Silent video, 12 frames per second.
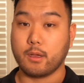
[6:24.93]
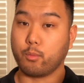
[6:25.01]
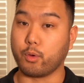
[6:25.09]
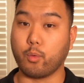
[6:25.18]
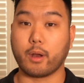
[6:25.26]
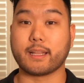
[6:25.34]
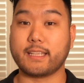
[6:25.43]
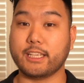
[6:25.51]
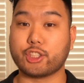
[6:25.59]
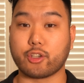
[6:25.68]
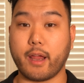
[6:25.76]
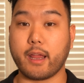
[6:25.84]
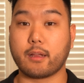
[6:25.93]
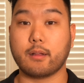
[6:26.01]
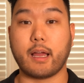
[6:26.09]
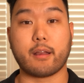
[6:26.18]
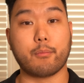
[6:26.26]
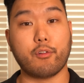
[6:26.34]
We want to teach your ankle
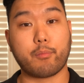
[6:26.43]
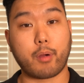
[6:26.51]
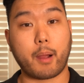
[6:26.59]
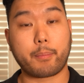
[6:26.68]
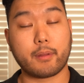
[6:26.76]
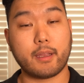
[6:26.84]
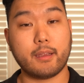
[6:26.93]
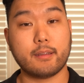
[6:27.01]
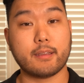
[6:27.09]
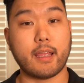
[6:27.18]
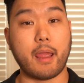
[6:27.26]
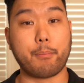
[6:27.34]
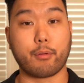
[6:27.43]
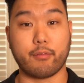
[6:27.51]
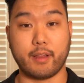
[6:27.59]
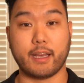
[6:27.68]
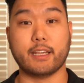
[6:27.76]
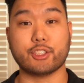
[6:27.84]
how to move properly and
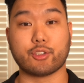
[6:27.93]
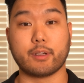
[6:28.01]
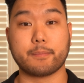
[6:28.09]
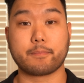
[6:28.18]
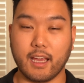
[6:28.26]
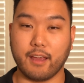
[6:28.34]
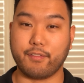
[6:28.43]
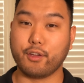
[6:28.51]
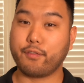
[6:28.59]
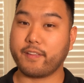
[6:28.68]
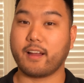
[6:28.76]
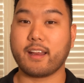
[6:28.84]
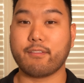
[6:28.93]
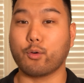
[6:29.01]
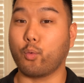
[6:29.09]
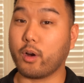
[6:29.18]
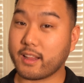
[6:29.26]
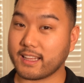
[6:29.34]
prevent injury. If you found
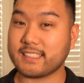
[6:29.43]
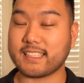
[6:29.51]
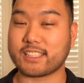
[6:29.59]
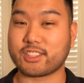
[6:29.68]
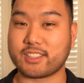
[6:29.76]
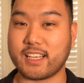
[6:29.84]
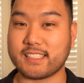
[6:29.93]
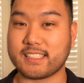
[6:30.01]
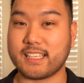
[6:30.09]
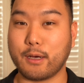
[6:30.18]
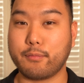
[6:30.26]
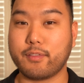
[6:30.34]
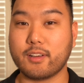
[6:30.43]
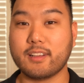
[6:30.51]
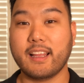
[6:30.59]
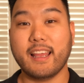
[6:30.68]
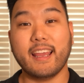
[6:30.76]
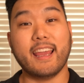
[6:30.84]
even one of these exercises
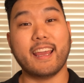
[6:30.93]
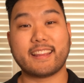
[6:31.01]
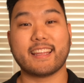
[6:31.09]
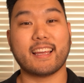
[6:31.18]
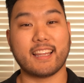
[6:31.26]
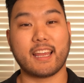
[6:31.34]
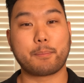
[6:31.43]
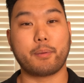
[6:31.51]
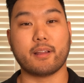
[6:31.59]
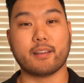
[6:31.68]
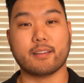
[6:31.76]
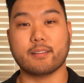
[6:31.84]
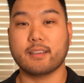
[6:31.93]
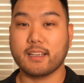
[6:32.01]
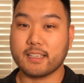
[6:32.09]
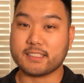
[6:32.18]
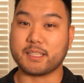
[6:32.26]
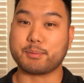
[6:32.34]
helpful, hit that like button.
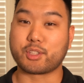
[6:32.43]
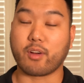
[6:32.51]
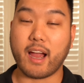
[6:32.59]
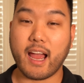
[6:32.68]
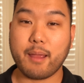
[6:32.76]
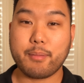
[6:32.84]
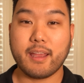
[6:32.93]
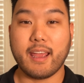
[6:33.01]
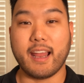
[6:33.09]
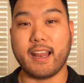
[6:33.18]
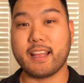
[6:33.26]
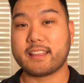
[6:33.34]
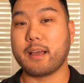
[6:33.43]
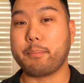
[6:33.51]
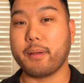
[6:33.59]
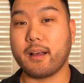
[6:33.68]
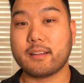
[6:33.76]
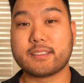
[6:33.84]
Subscribe and hit that
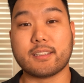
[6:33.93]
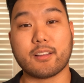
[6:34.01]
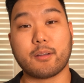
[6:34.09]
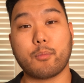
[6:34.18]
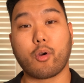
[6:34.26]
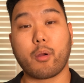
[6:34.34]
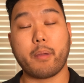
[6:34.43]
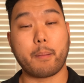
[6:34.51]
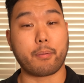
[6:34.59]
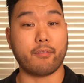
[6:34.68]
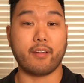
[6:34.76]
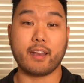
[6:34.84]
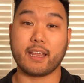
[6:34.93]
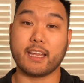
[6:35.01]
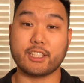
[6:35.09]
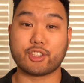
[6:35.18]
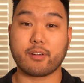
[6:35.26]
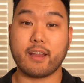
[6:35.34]
bell to learn more about preventing
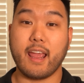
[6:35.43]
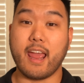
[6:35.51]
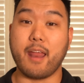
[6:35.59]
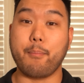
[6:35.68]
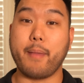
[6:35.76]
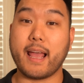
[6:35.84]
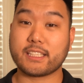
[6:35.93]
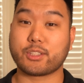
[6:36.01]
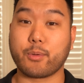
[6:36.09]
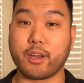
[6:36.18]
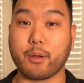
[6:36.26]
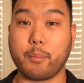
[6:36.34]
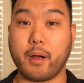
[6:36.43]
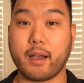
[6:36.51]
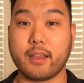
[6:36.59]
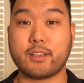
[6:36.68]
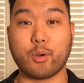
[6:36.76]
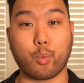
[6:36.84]
injury and mastering your
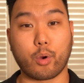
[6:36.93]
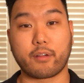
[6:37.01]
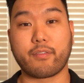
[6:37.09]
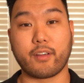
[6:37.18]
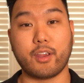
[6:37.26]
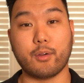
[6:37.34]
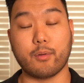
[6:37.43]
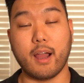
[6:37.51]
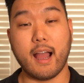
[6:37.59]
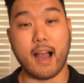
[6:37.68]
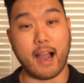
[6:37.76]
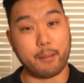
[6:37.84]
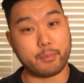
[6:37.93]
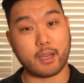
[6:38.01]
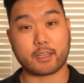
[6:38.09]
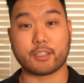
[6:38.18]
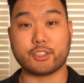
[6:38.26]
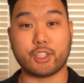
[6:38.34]
body to work for you. I'm
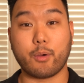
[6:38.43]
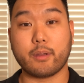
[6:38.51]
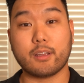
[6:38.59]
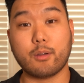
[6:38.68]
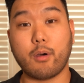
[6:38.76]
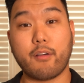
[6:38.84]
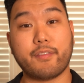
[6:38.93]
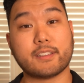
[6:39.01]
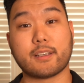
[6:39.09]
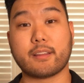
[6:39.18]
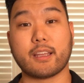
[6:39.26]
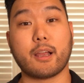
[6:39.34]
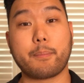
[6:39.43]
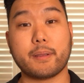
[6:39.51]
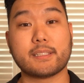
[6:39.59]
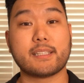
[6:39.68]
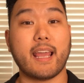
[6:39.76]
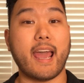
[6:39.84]
Dr. Joey Luo, physical
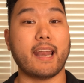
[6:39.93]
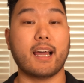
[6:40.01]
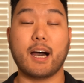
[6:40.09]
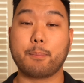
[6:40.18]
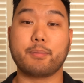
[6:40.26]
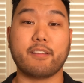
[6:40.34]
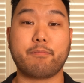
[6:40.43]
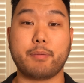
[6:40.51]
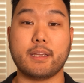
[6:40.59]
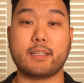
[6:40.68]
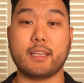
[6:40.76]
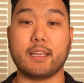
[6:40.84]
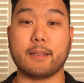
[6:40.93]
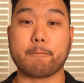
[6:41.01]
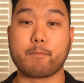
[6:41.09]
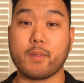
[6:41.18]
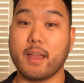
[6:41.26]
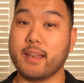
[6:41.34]
therapist at Uplift PT.
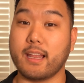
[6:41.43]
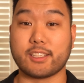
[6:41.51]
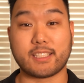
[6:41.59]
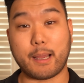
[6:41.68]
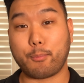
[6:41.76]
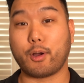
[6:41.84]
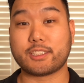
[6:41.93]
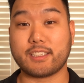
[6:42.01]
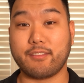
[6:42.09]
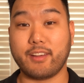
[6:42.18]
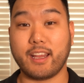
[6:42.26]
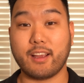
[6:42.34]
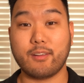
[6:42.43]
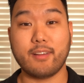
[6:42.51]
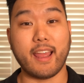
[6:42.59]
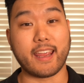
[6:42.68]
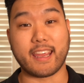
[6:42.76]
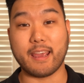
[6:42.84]
Now stop watching the video
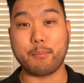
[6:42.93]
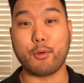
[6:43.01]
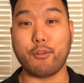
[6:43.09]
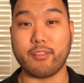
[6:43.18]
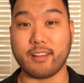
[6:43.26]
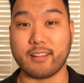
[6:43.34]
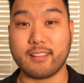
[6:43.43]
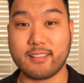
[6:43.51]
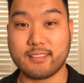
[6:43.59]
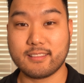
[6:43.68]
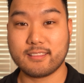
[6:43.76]
and get moving.